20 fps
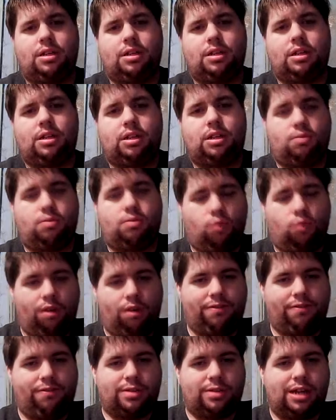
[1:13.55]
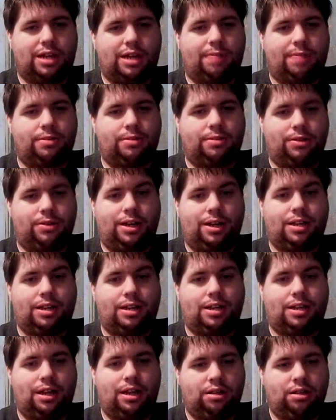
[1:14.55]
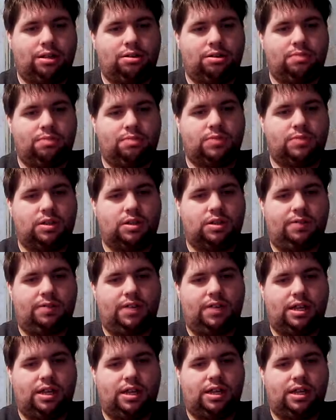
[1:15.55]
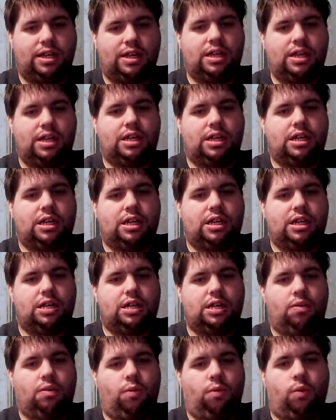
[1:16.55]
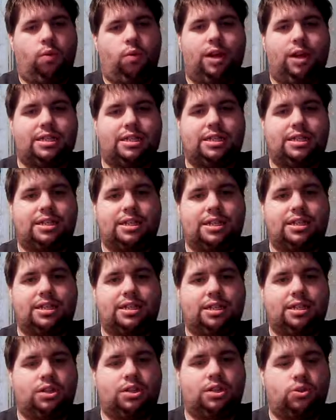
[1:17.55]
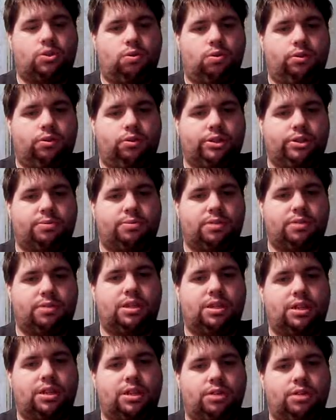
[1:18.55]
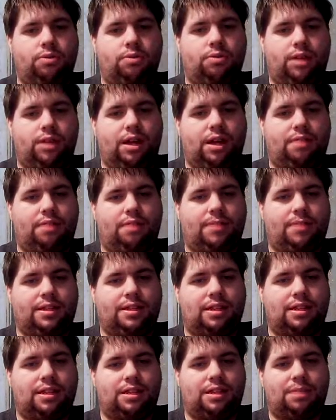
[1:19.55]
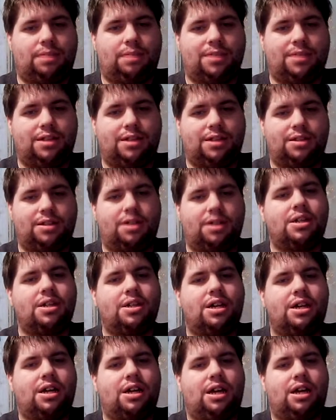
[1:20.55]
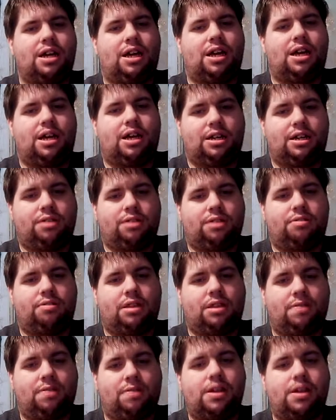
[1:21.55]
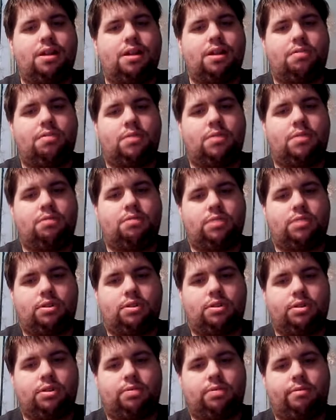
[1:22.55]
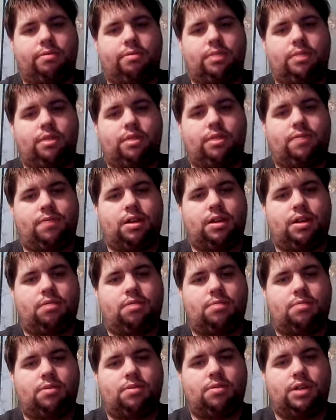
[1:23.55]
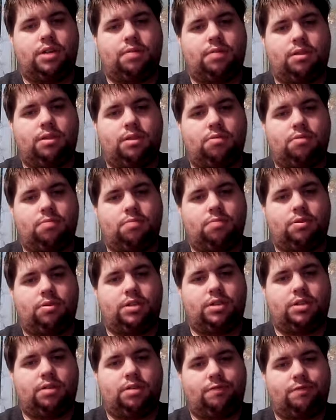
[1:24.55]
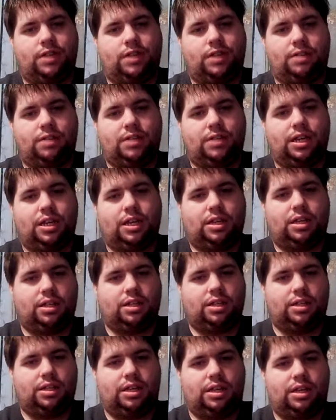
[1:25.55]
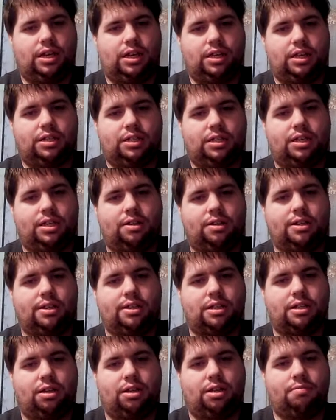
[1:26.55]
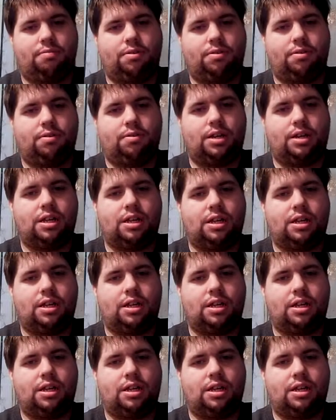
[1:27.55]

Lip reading: War for Cybertron in terms of what the controls to control the Autobots and Decepticons are, including the vehicle mode. When you transform into the vehicle mode, you have the two modes. You have what they call the stealth assault mode,